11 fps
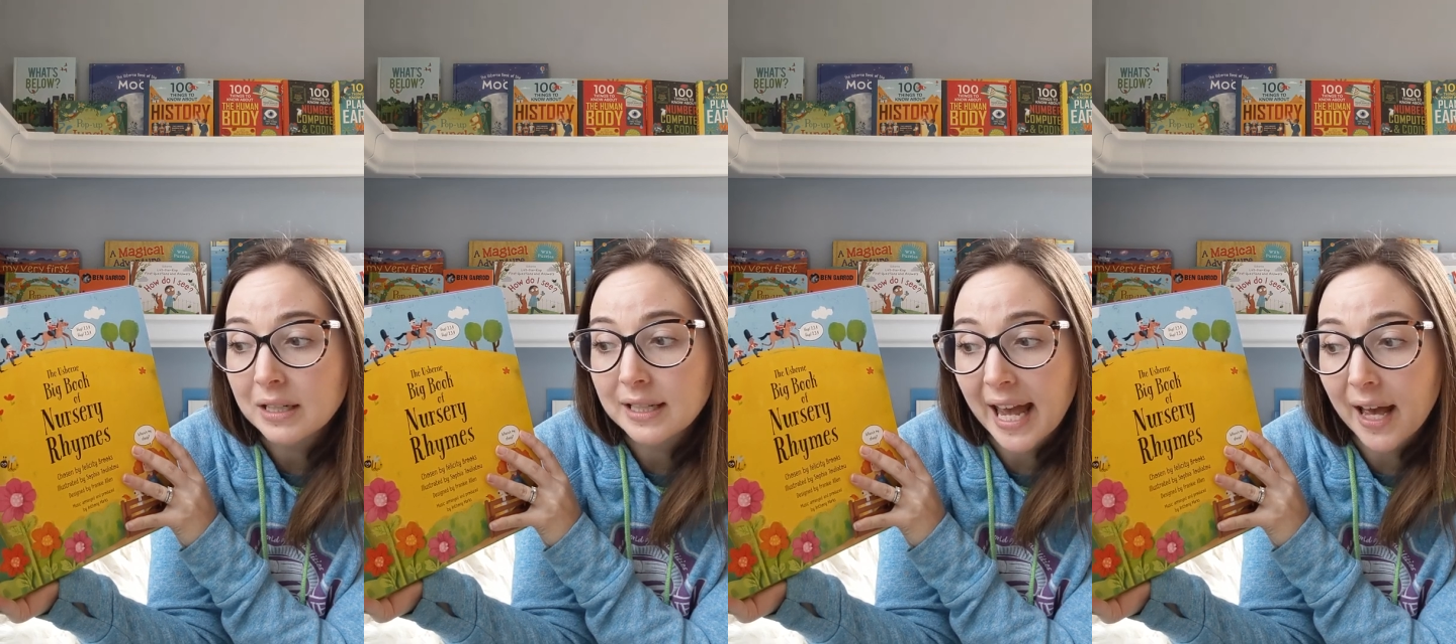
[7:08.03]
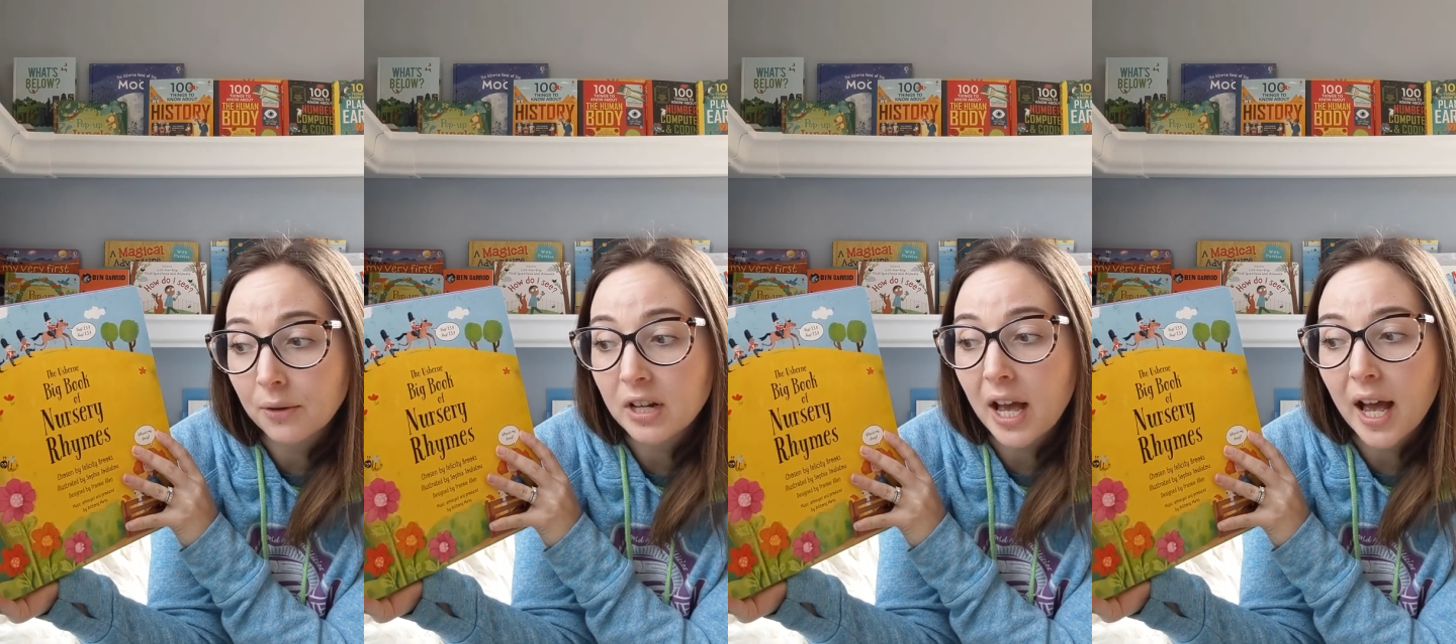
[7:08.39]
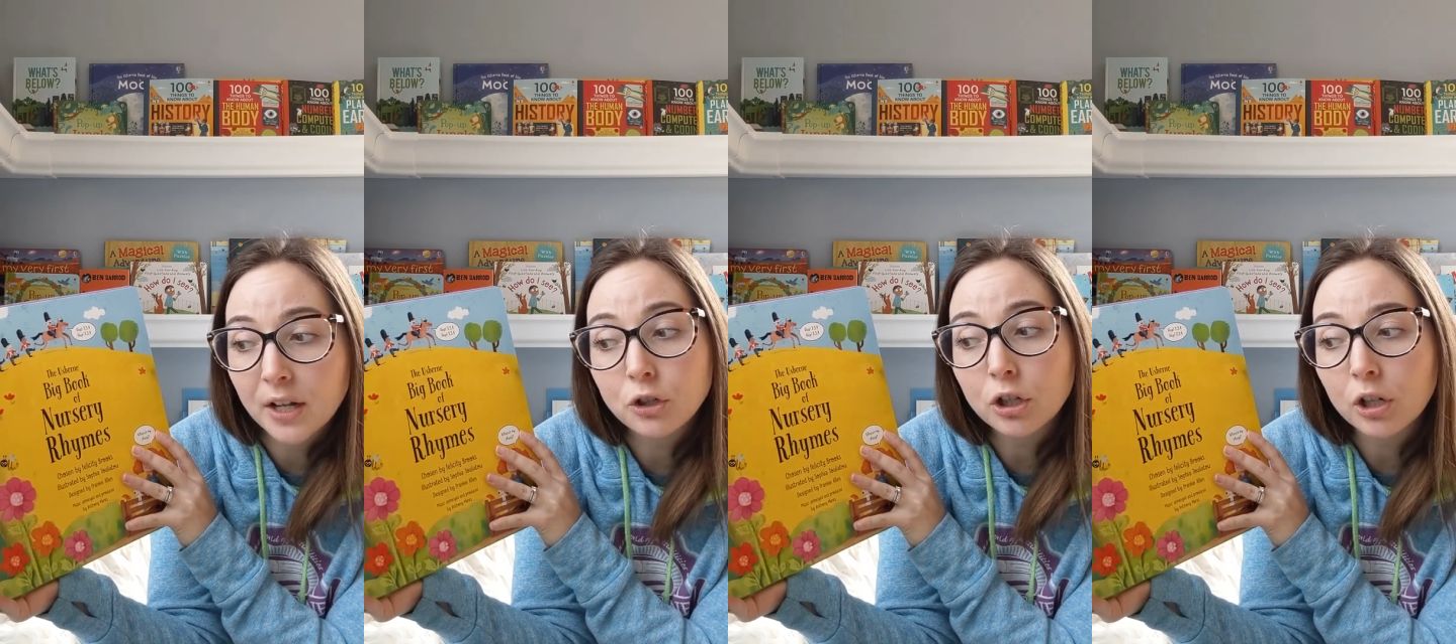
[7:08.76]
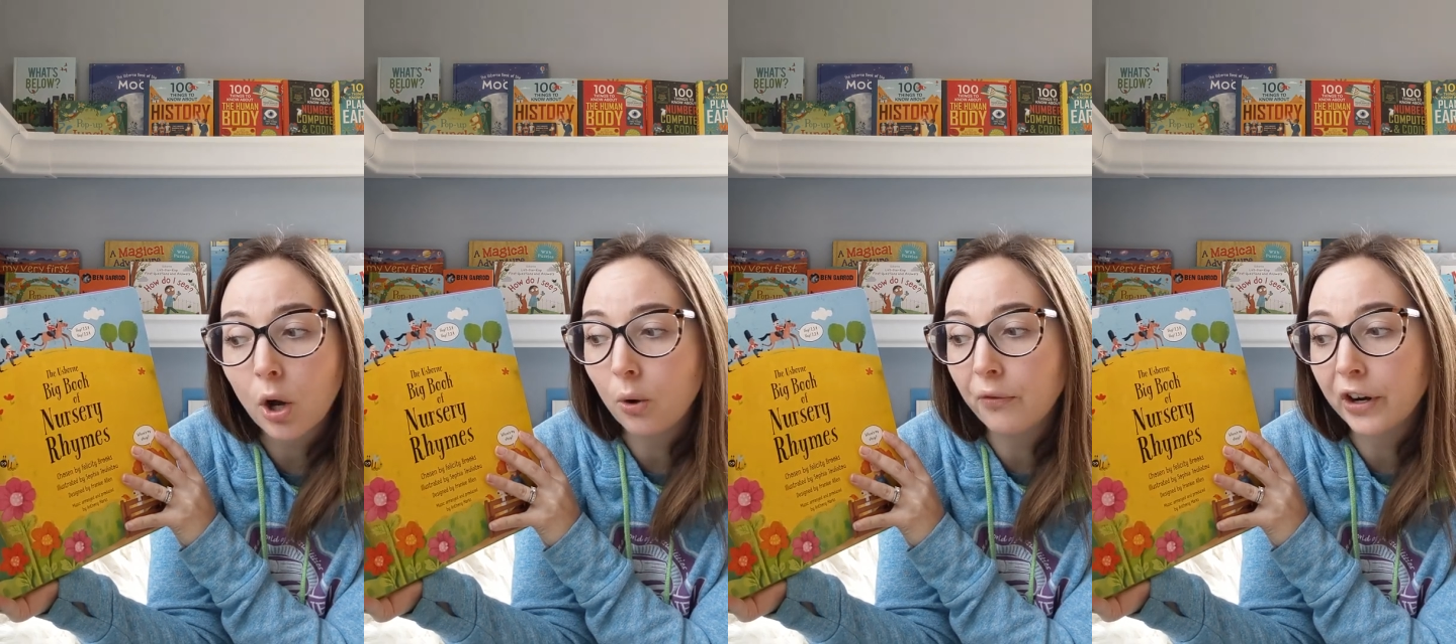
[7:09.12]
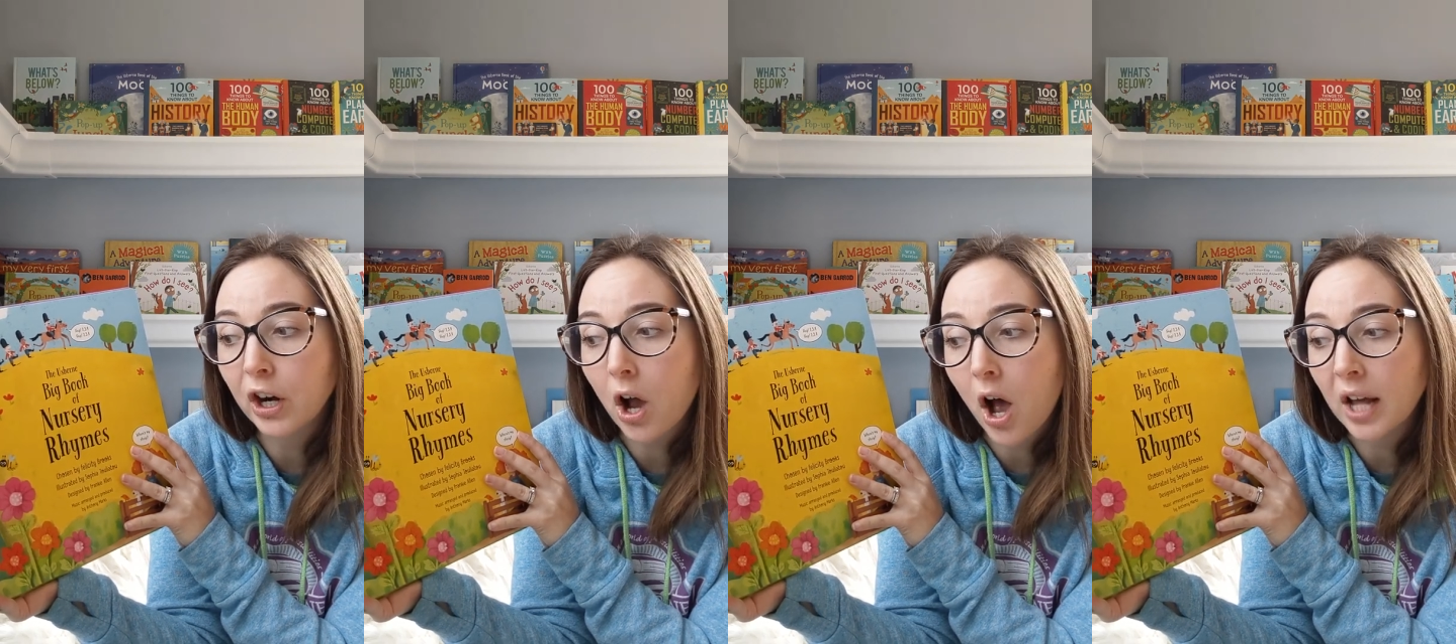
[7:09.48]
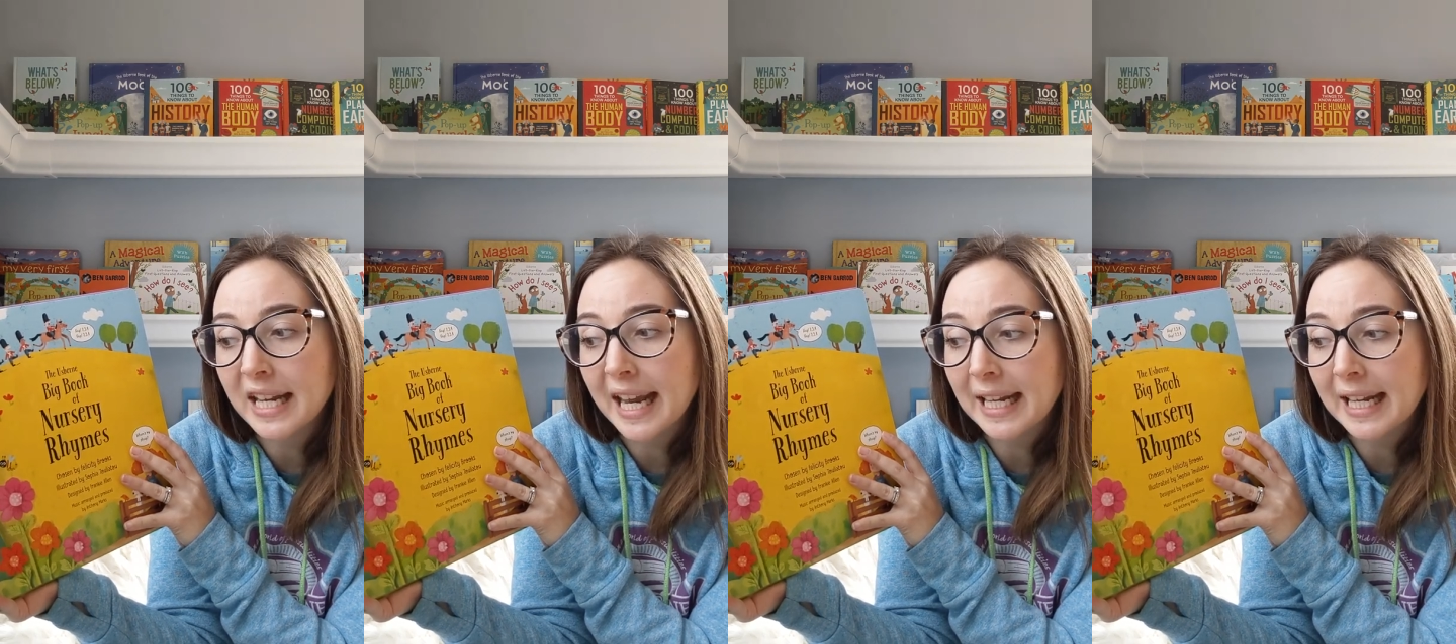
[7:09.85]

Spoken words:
down, under, over, on,